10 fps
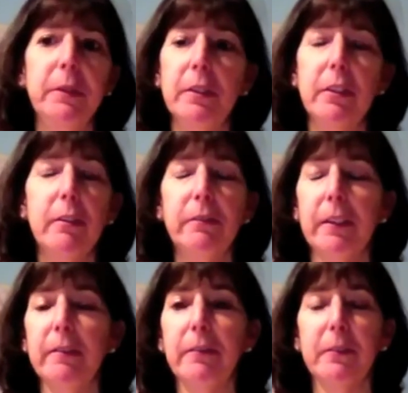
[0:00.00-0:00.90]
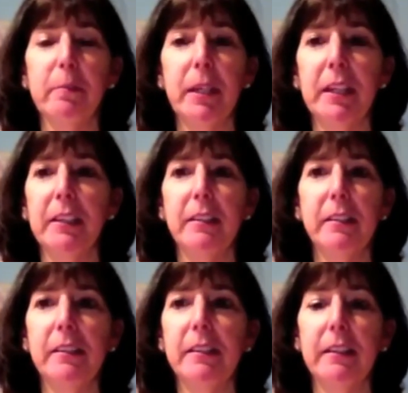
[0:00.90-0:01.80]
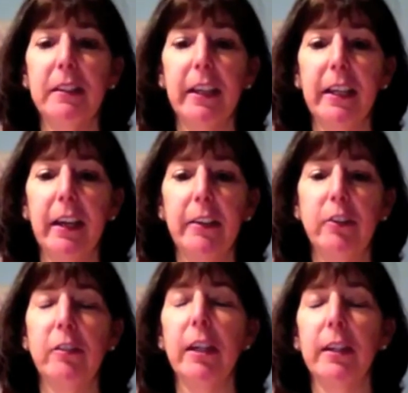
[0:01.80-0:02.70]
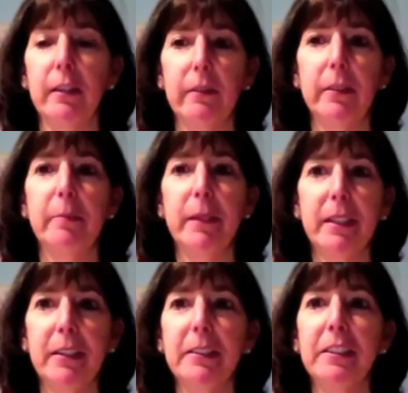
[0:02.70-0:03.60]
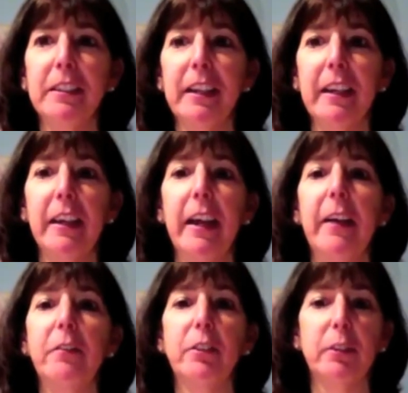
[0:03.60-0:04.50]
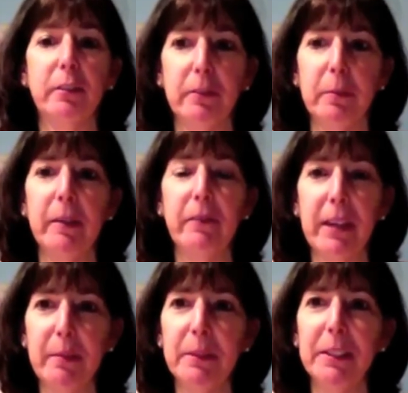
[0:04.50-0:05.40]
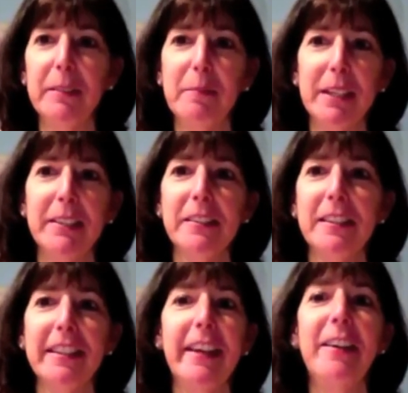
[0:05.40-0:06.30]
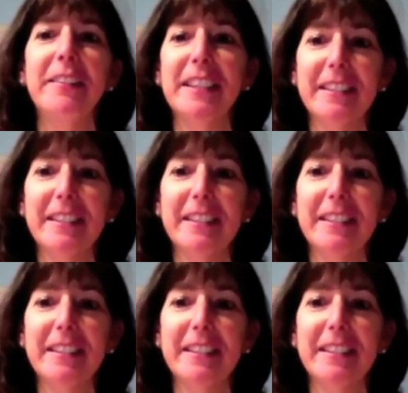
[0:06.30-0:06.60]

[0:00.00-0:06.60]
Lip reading: is no fun for me. It's like I dread every meal, and I have to cook for my family meals, and they all like